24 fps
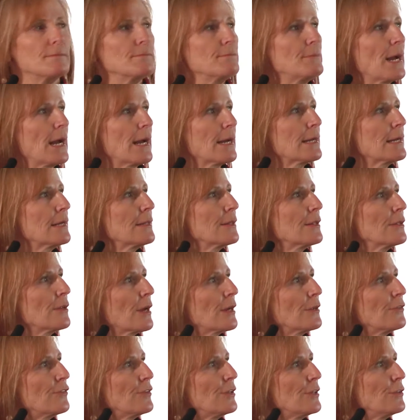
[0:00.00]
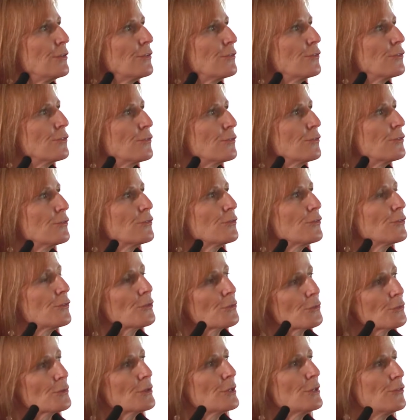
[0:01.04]
back in the
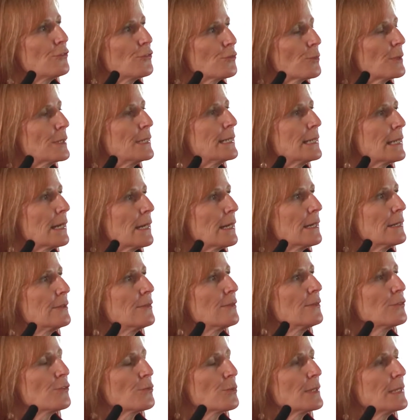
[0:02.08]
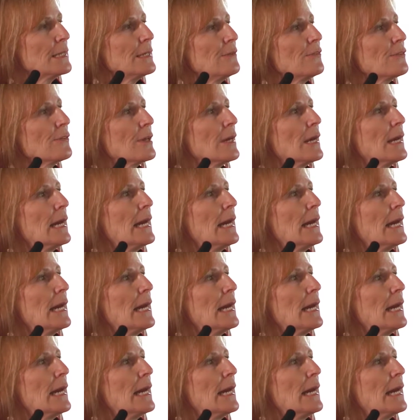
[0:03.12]
1930s, 20s.